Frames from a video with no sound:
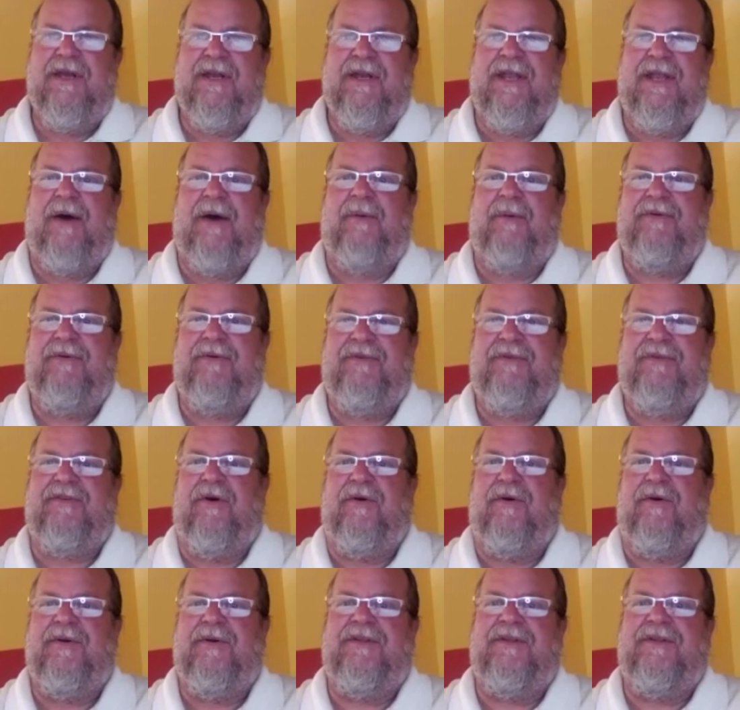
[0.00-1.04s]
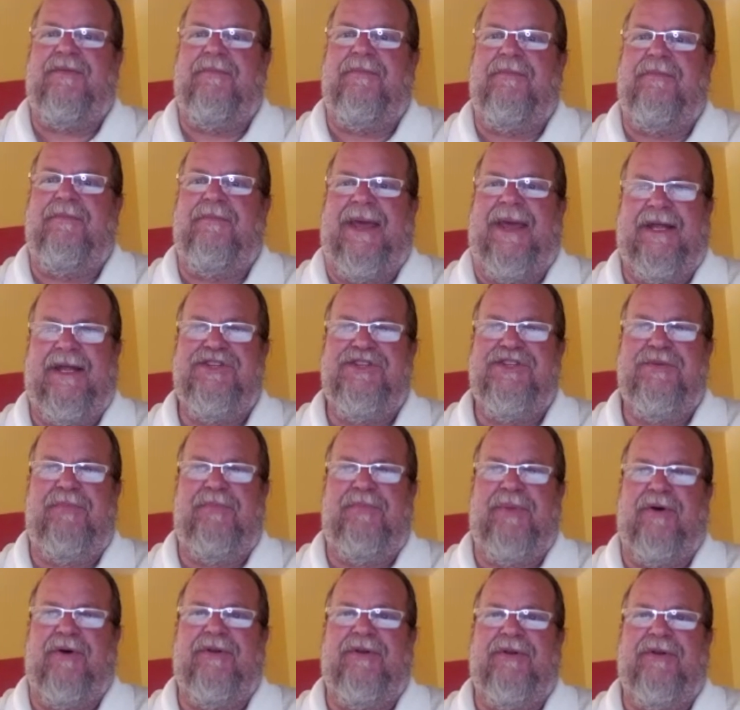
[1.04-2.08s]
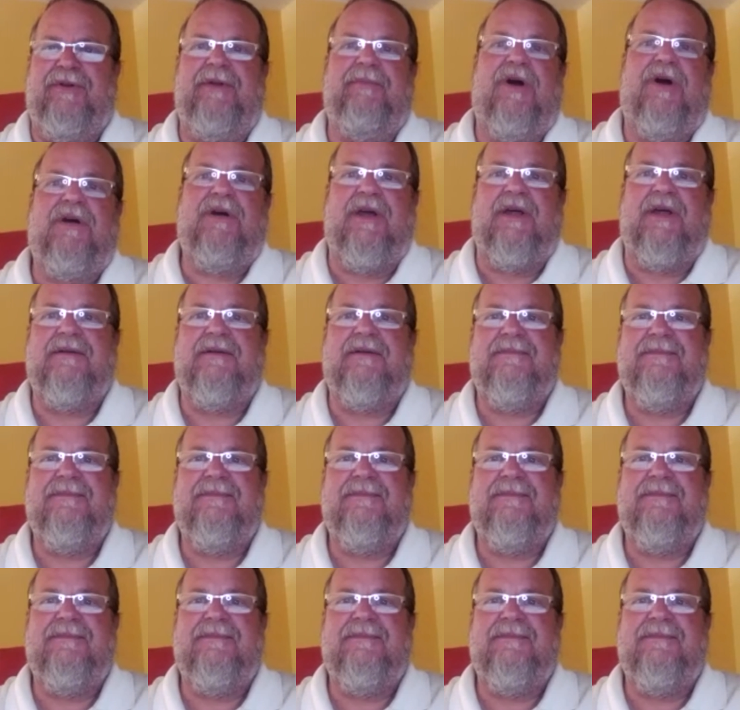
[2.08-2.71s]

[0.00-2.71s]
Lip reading: and that was it. So it's manage, build, and market.